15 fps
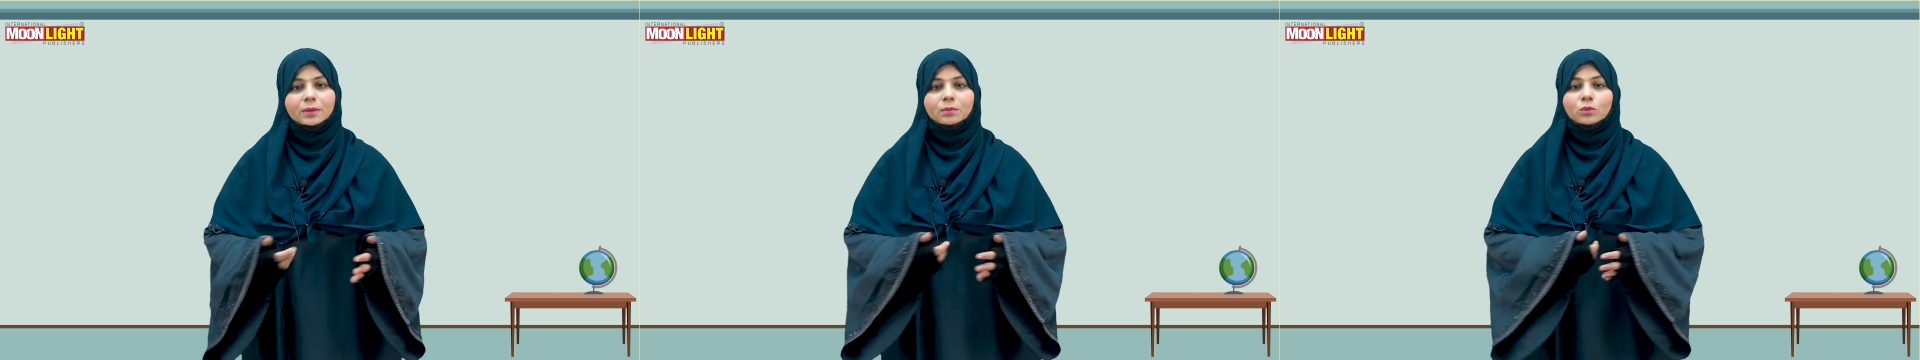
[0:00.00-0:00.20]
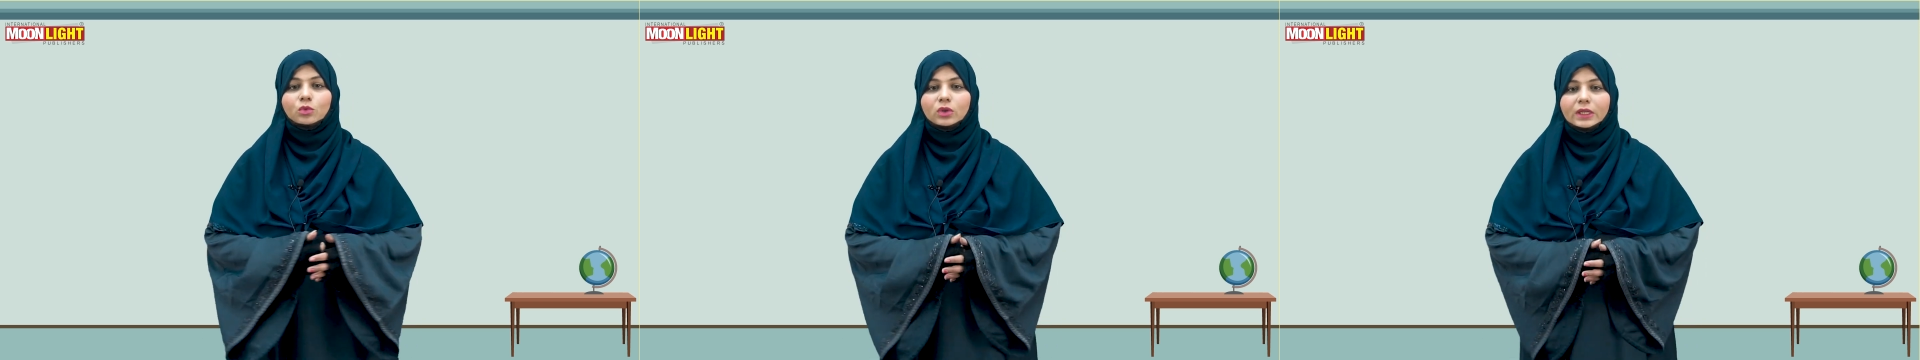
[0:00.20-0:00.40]

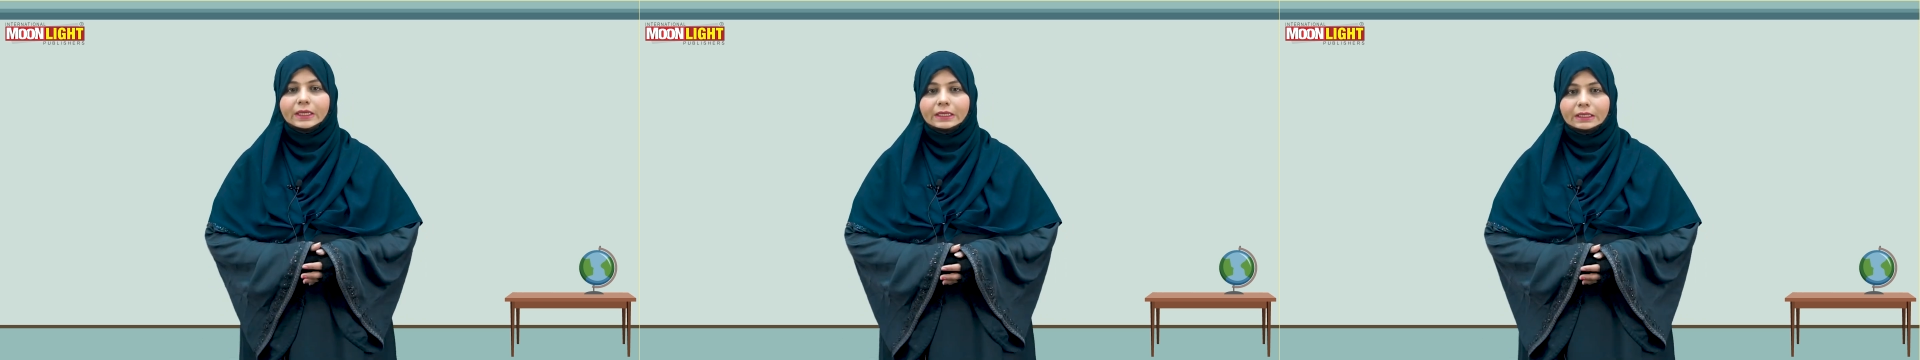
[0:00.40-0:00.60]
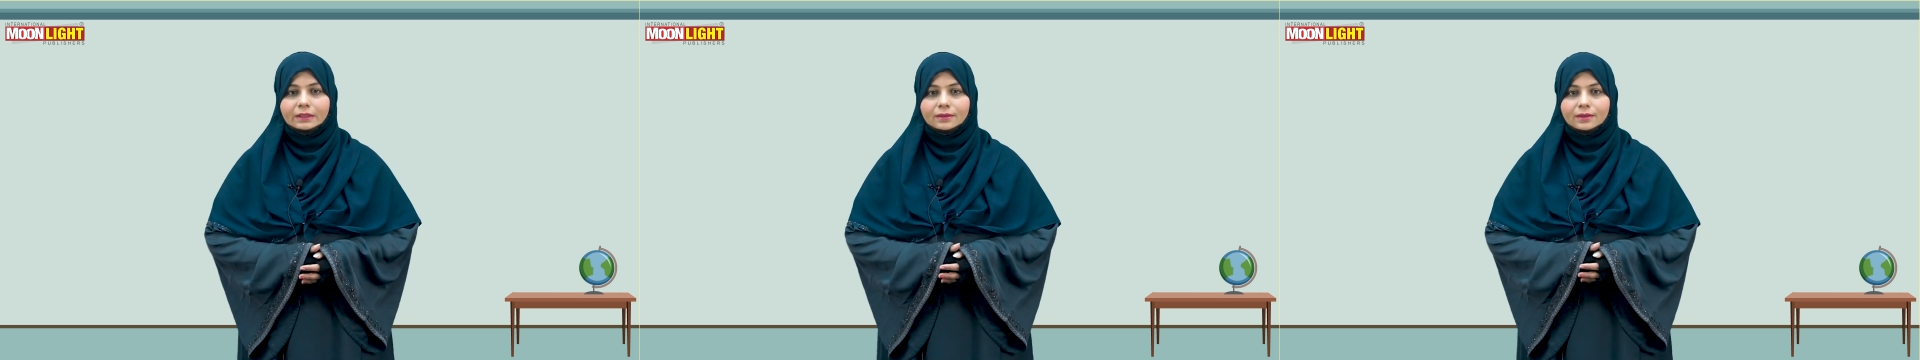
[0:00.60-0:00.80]

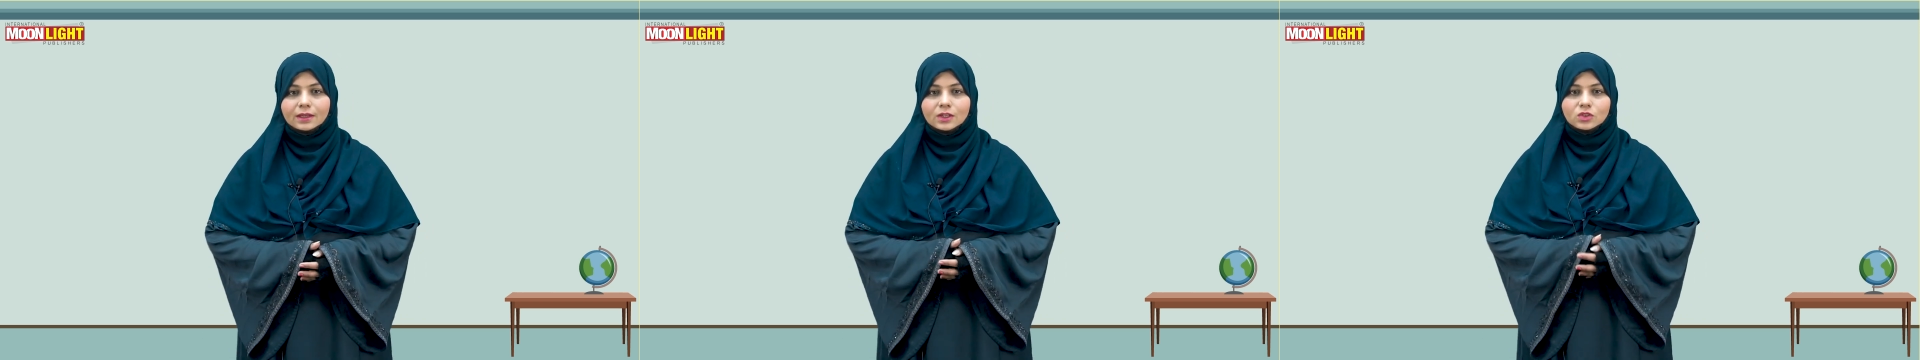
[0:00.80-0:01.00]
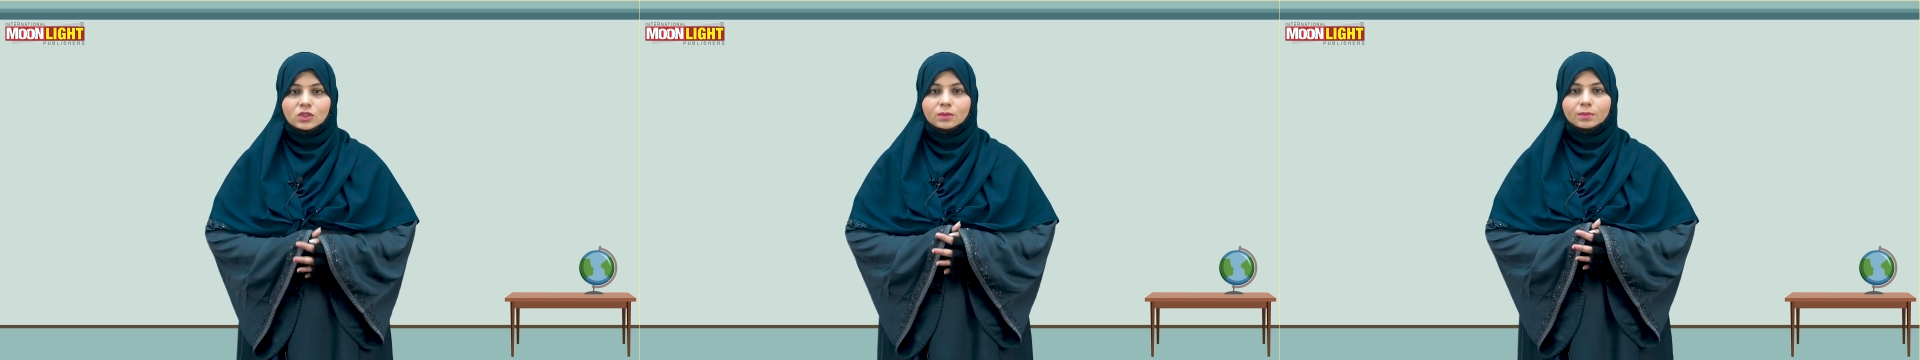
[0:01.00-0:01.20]
Moonlight
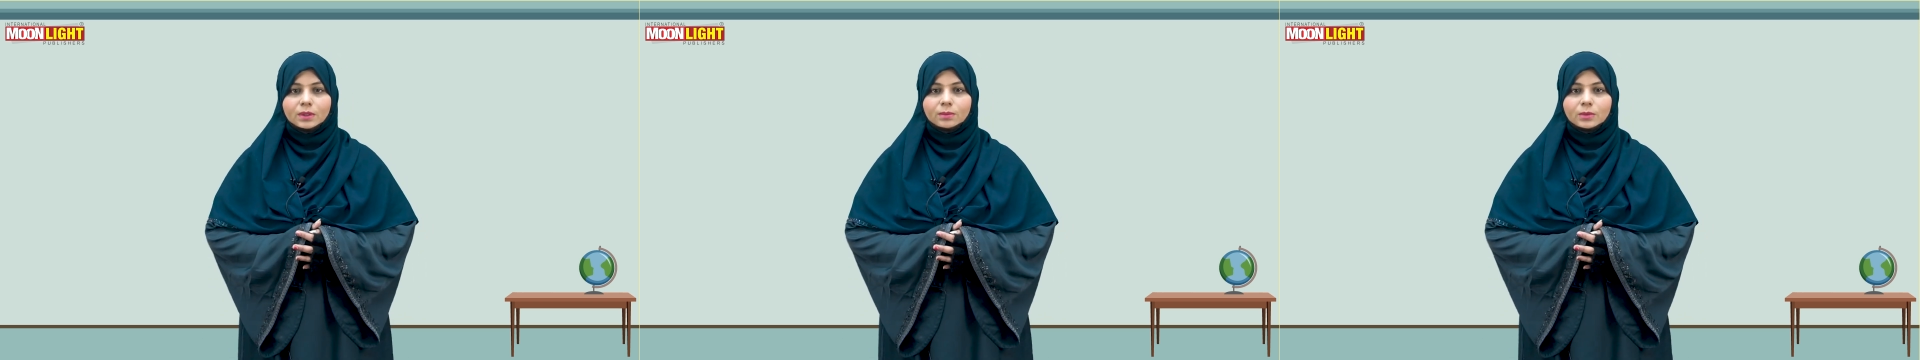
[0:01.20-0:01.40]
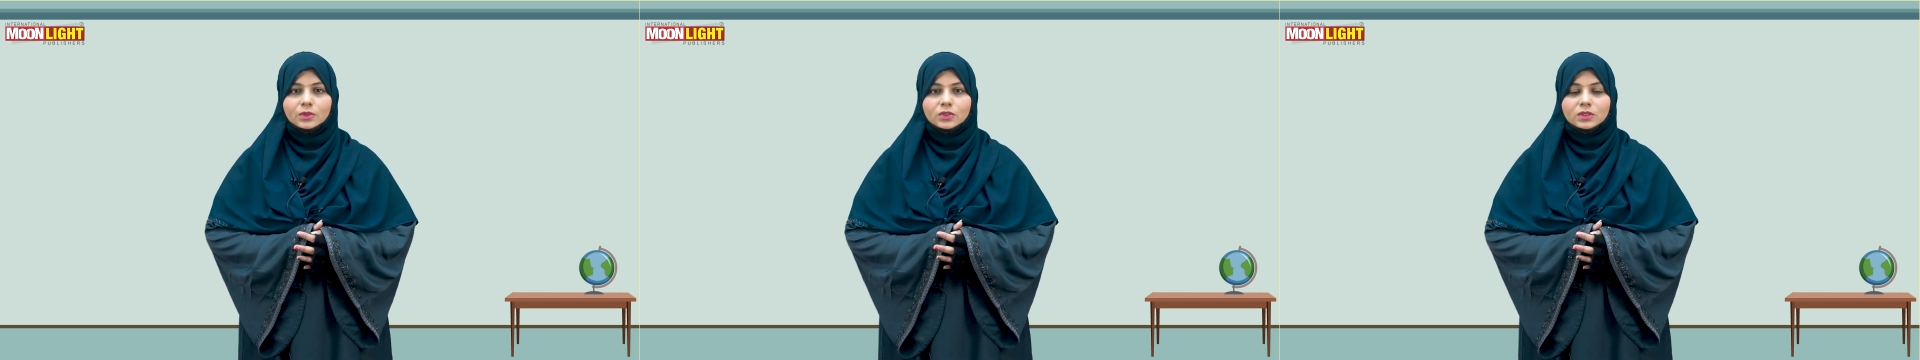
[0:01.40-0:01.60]
International
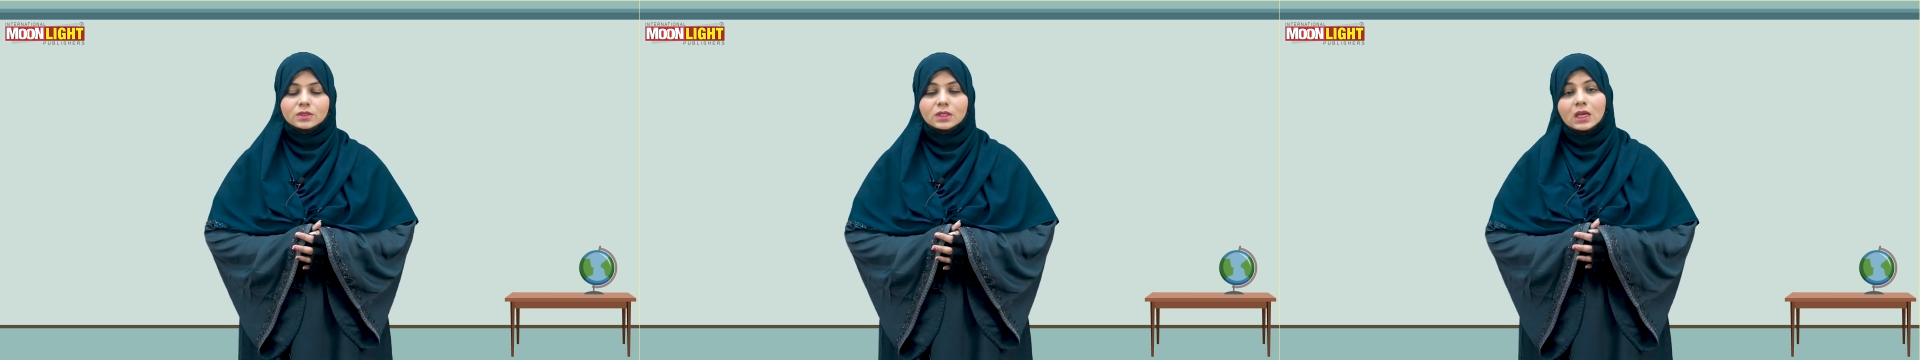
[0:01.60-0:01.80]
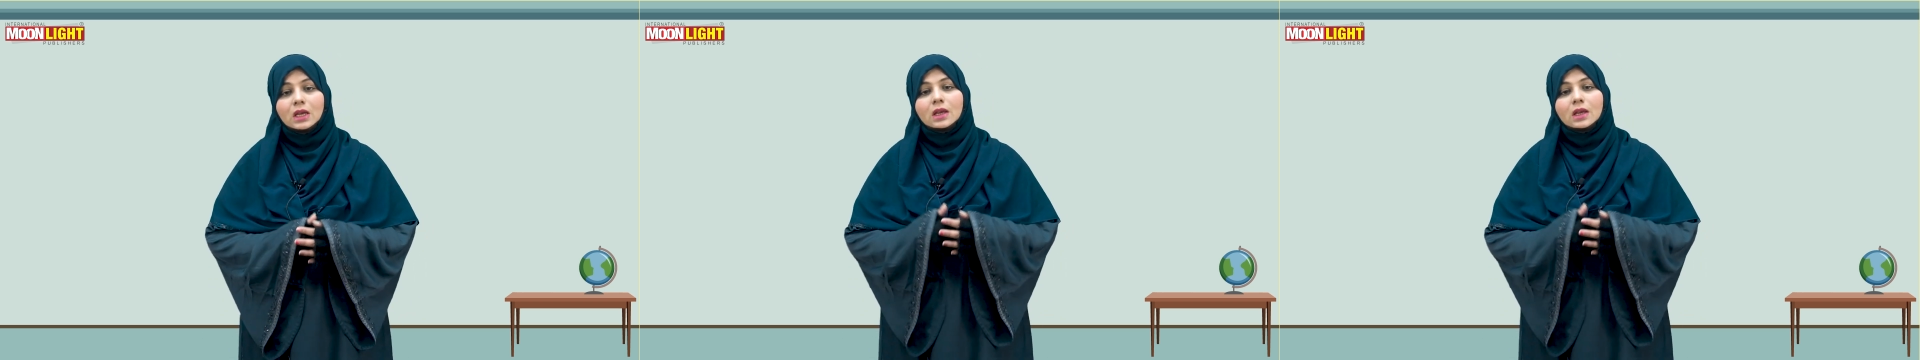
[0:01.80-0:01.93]
Publishers.